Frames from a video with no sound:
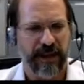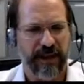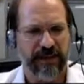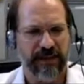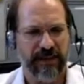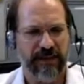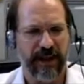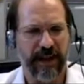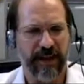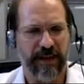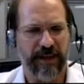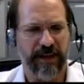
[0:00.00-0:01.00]
And that is
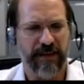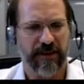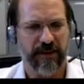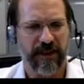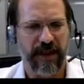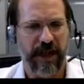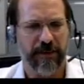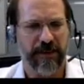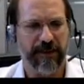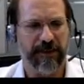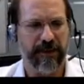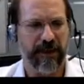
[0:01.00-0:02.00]
exactly what
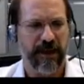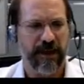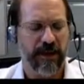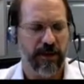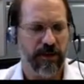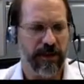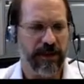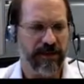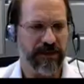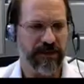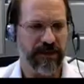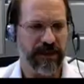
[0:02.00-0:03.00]
happens. We
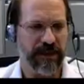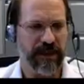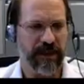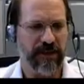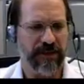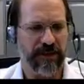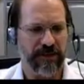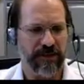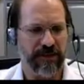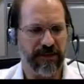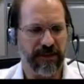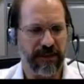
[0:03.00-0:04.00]
constrict the
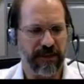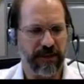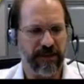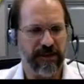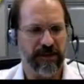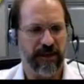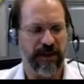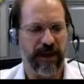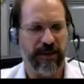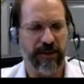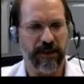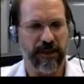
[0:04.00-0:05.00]
arterioles a little bit, slow
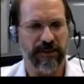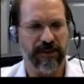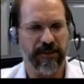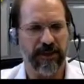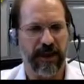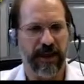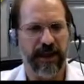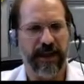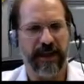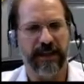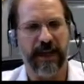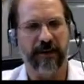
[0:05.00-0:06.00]
down the blood supply,
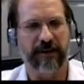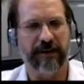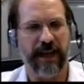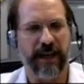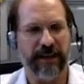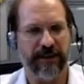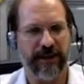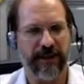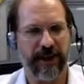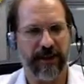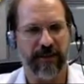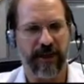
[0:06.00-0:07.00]
and allow it to
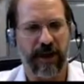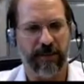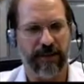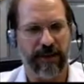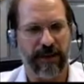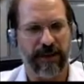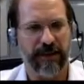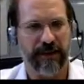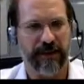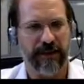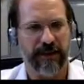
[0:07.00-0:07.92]
oxygenate properly.